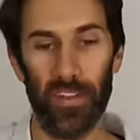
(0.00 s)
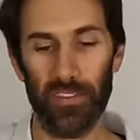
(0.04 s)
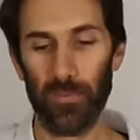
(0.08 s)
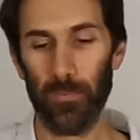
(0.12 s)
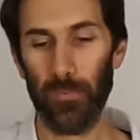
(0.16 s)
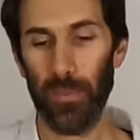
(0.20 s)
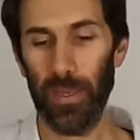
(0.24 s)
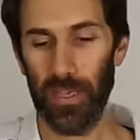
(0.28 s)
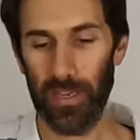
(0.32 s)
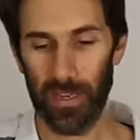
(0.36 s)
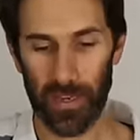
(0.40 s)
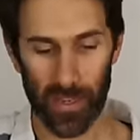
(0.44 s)
that's
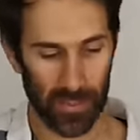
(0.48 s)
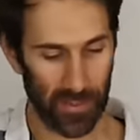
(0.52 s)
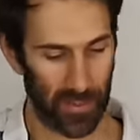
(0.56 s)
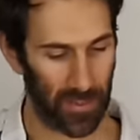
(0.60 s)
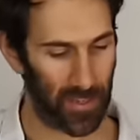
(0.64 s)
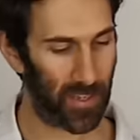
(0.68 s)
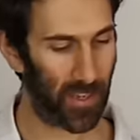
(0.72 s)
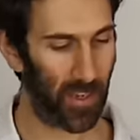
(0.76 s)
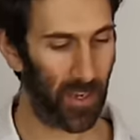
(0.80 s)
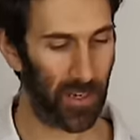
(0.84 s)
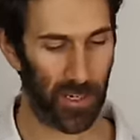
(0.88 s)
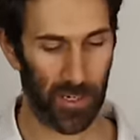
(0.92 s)
been a
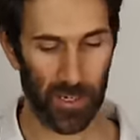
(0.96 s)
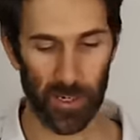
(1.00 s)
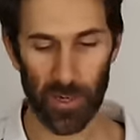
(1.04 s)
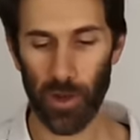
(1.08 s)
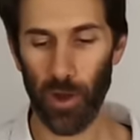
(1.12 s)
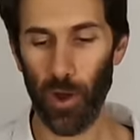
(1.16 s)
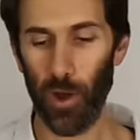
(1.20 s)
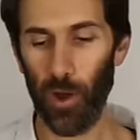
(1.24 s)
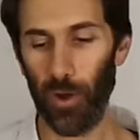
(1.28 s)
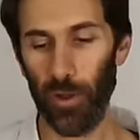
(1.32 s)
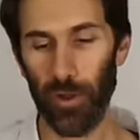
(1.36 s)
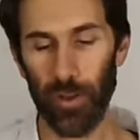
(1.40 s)

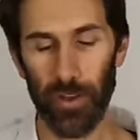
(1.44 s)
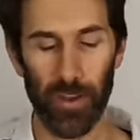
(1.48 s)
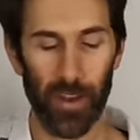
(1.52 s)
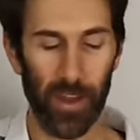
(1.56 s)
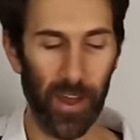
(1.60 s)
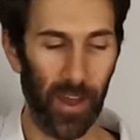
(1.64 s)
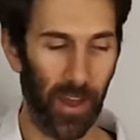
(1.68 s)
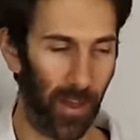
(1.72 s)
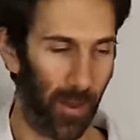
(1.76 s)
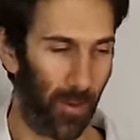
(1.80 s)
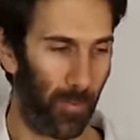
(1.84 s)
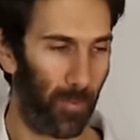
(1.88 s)
discussion on
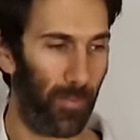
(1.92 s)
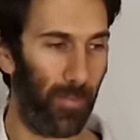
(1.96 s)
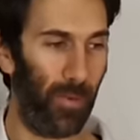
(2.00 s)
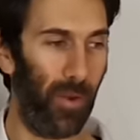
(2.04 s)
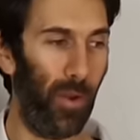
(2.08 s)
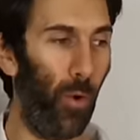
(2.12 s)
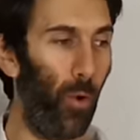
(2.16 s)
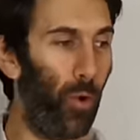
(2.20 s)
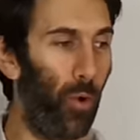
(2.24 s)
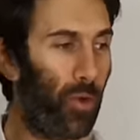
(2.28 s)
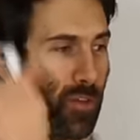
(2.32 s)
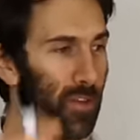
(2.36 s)

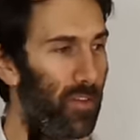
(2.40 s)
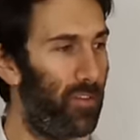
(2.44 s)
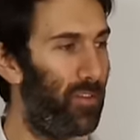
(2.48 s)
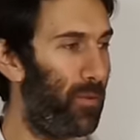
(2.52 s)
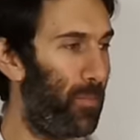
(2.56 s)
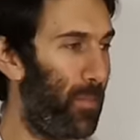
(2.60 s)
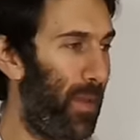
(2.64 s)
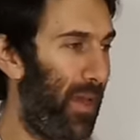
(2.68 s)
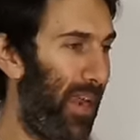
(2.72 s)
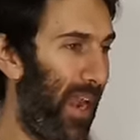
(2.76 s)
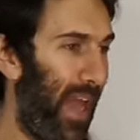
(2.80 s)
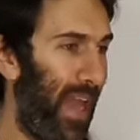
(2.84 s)
um,
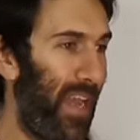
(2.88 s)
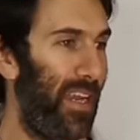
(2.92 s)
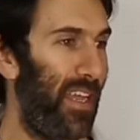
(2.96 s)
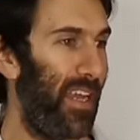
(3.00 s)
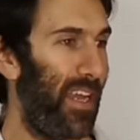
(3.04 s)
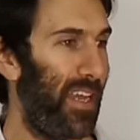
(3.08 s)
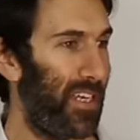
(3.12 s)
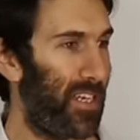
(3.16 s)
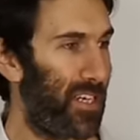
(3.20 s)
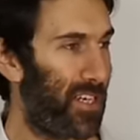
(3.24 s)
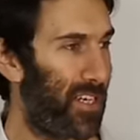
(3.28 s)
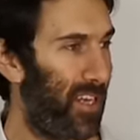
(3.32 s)
autism and
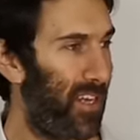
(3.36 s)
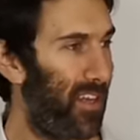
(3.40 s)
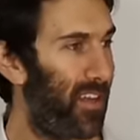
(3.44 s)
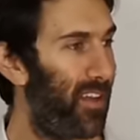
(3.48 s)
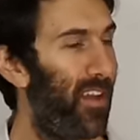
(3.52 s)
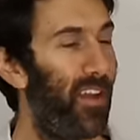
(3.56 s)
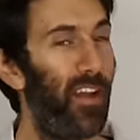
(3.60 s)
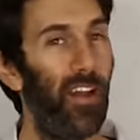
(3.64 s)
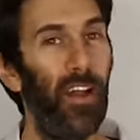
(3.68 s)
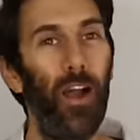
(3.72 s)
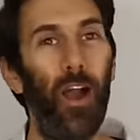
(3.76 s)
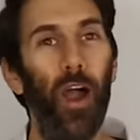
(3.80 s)

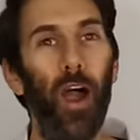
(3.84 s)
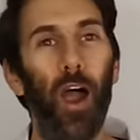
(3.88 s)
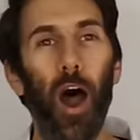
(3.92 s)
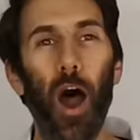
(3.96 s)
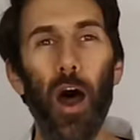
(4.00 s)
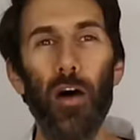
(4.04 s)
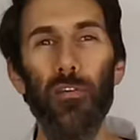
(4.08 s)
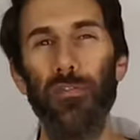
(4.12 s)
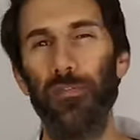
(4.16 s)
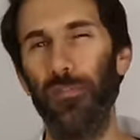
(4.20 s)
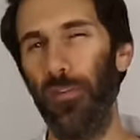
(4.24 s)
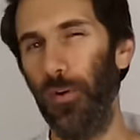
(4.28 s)
ADHD.
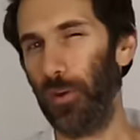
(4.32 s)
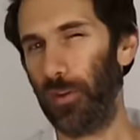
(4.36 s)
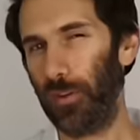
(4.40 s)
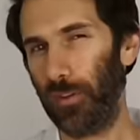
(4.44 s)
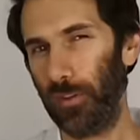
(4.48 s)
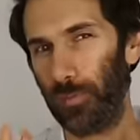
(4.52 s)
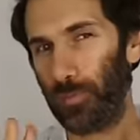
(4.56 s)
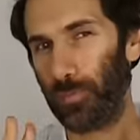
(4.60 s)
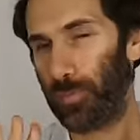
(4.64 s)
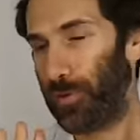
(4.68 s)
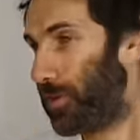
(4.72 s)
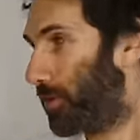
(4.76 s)
I've focused